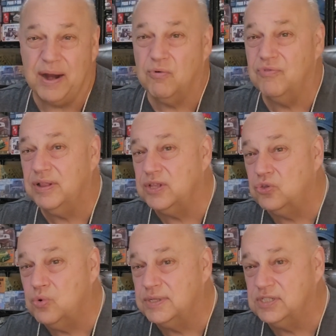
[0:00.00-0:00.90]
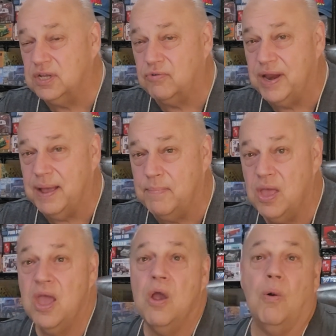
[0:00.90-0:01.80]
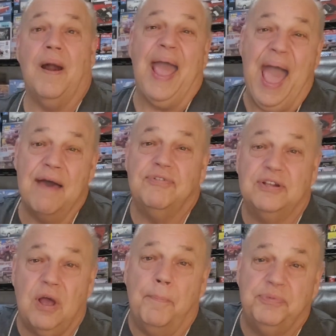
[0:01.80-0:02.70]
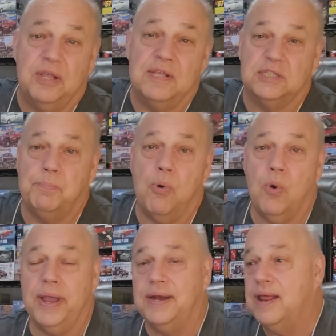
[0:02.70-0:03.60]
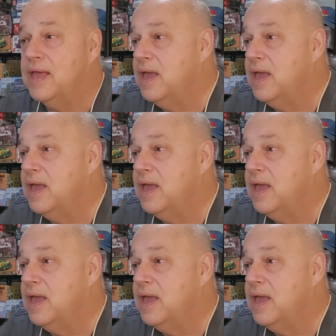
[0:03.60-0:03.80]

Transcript: I don't really do Instagram, or I haven't up to this point.